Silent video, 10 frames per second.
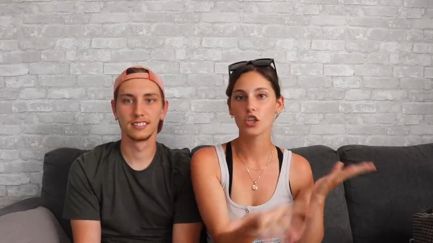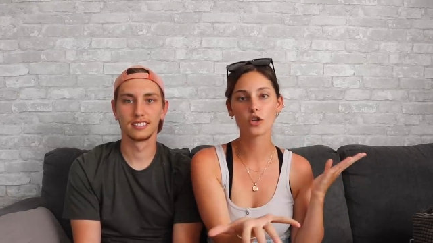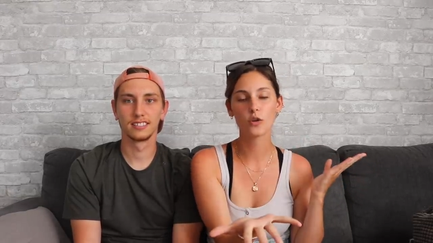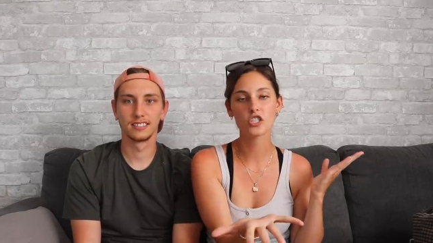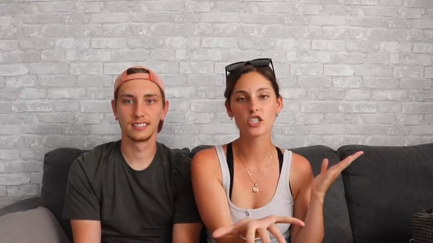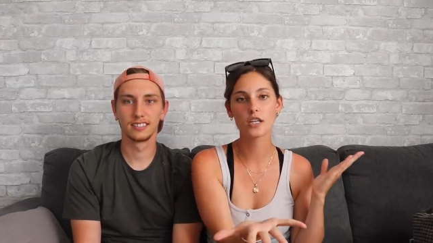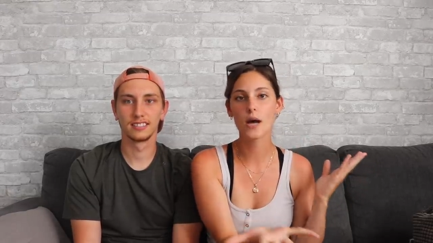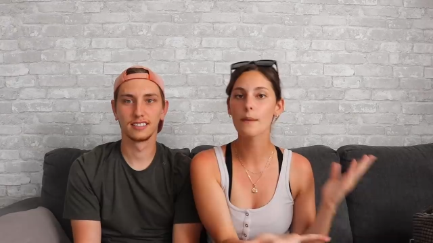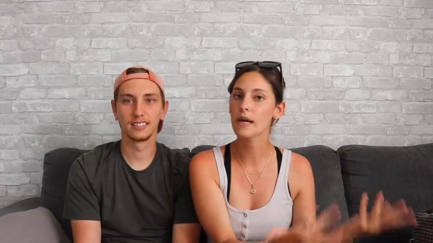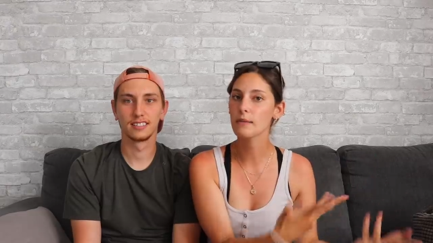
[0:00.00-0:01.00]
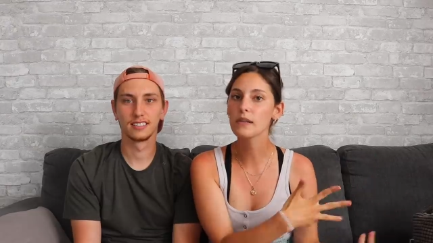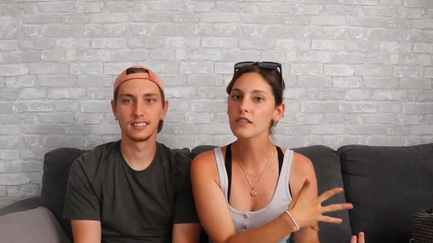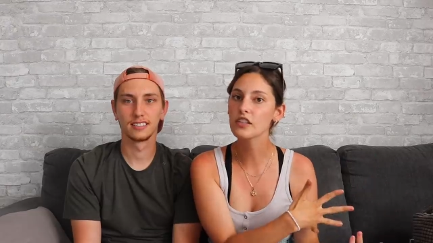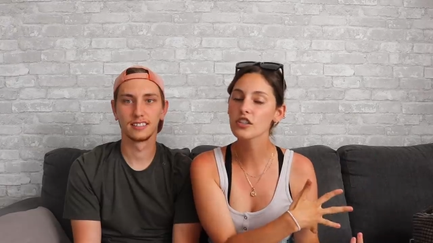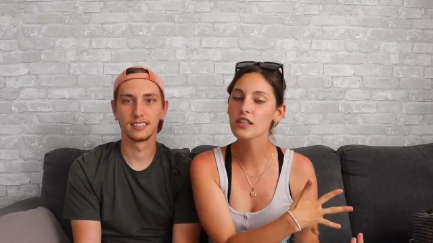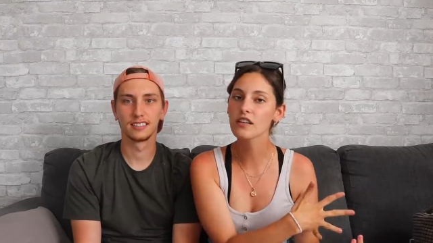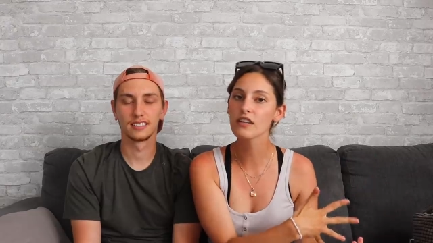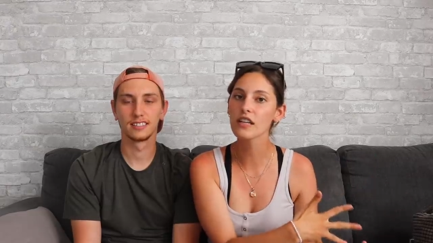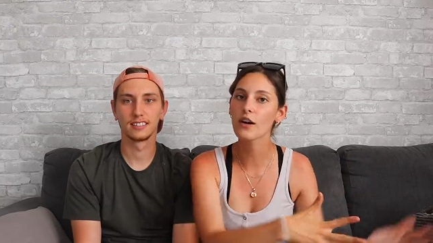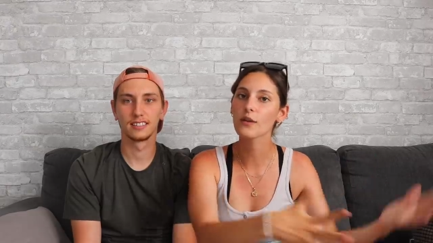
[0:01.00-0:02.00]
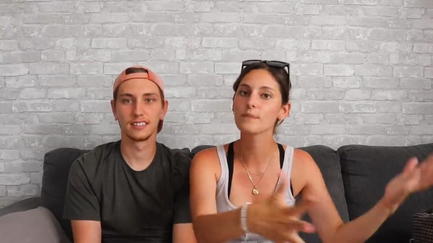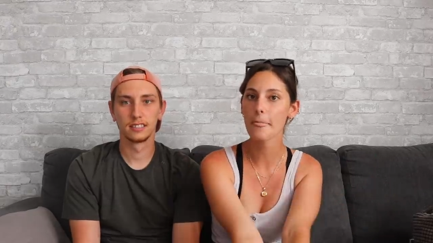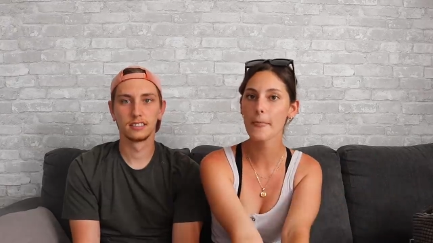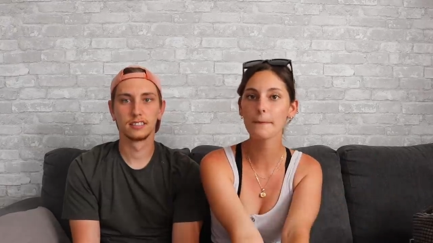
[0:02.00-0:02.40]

Speaker 1: your question might be featured in our video.